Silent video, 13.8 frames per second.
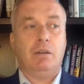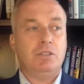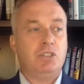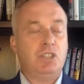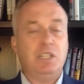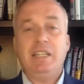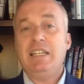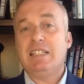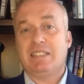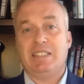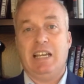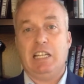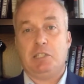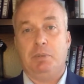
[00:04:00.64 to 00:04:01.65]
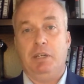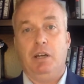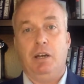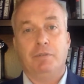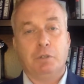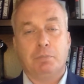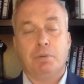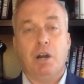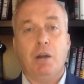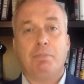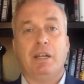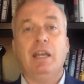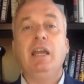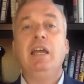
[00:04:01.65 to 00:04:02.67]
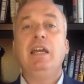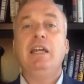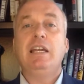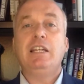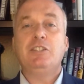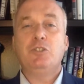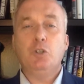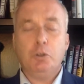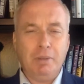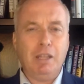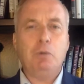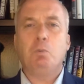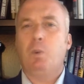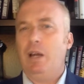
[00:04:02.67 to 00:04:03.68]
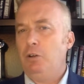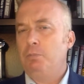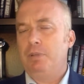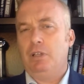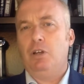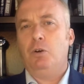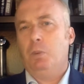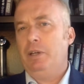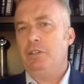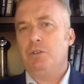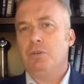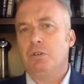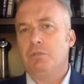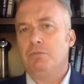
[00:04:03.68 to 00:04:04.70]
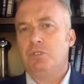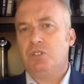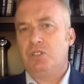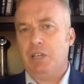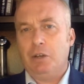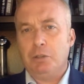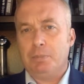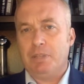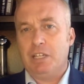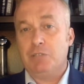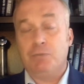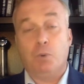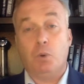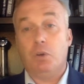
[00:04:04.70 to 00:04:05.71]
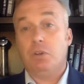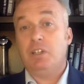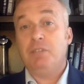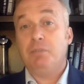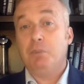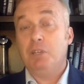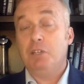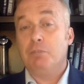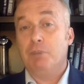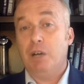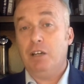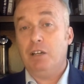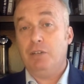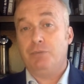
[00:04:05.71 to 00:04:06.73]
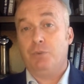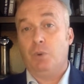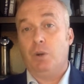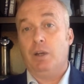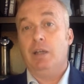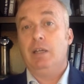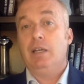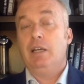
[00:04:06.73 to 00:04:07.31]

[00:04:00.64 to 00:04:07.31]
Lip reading: city assessment of your property is normally well below what you could sell the place for or even what you bought it for.